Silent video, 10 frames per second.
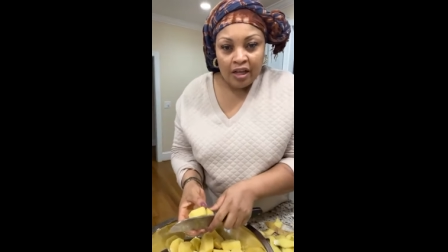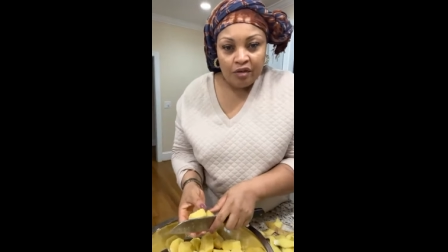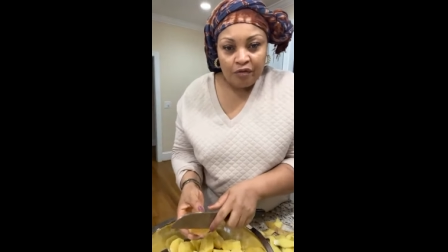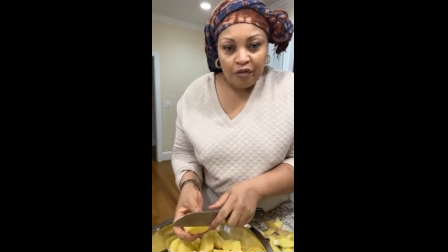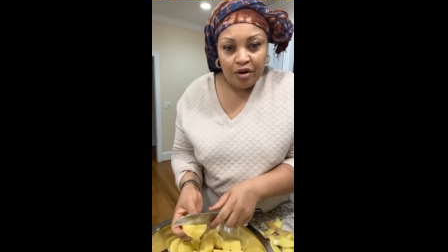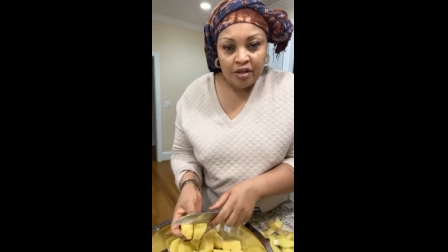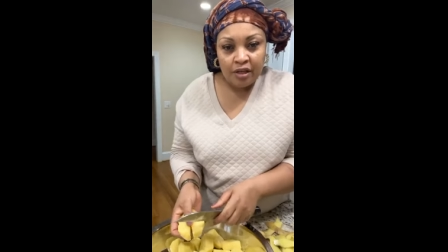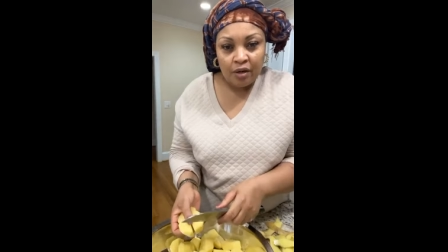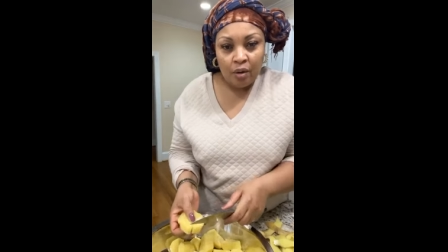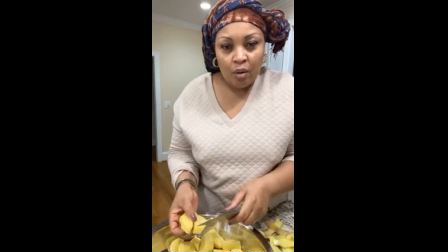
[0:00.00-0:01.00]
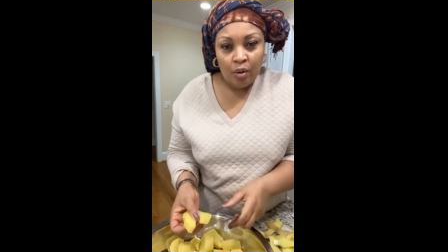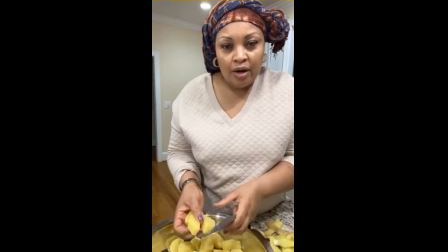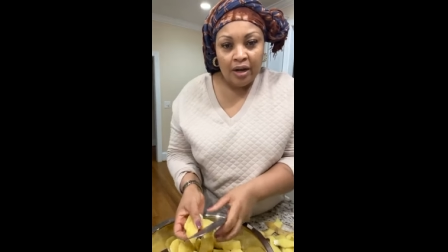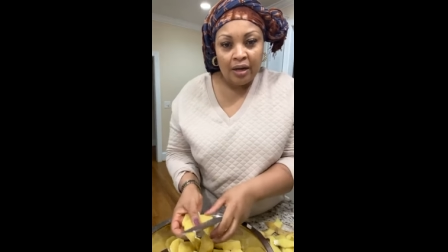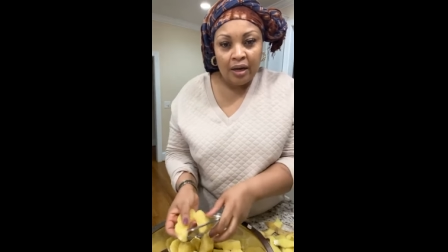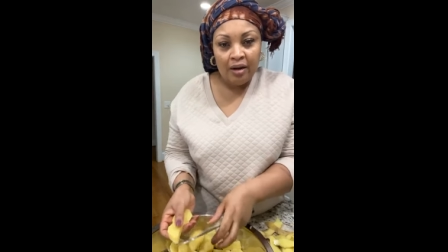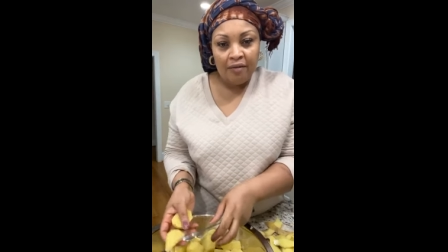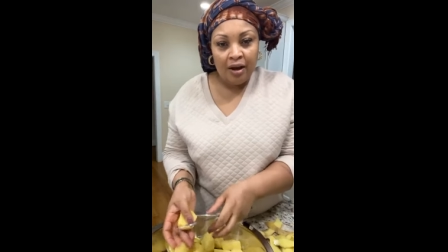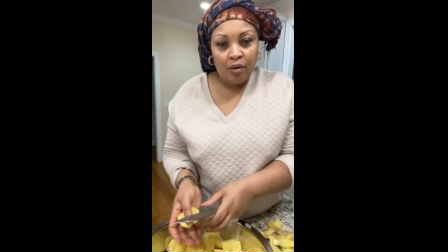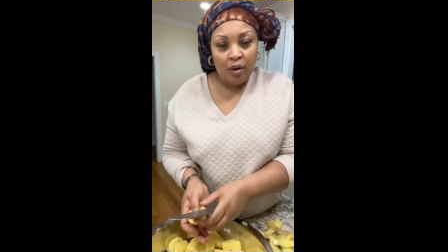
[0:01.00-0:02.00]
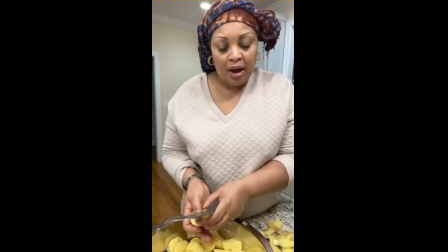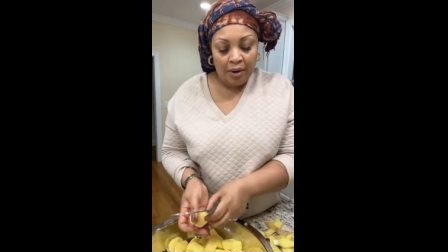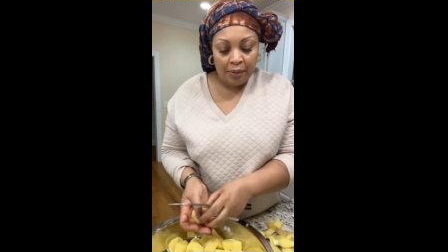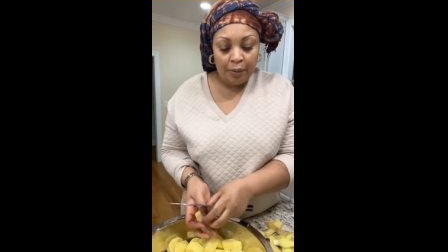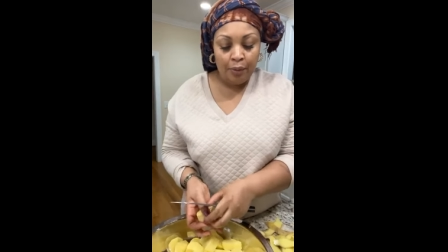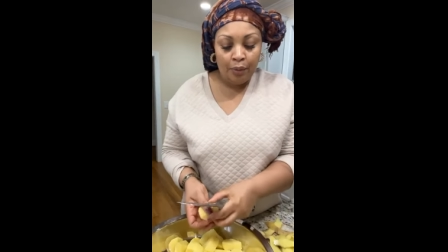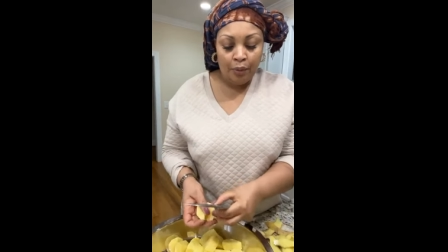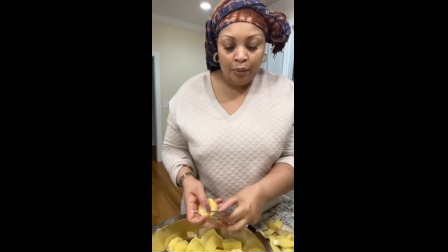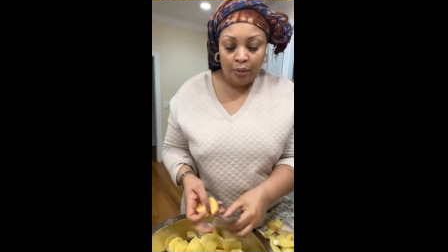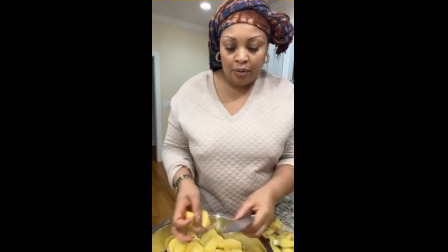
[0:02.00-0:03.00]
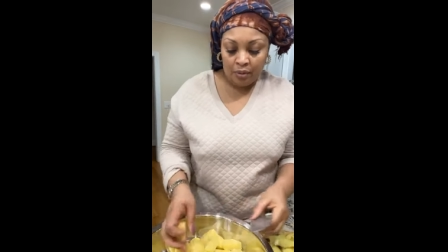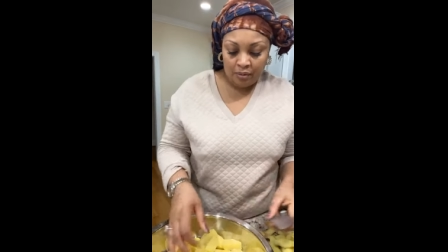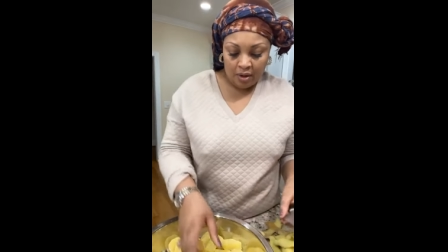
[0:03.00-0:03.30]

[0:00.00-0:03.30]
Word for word: It's freezing cold in Cleveland, Ohio. Ooh!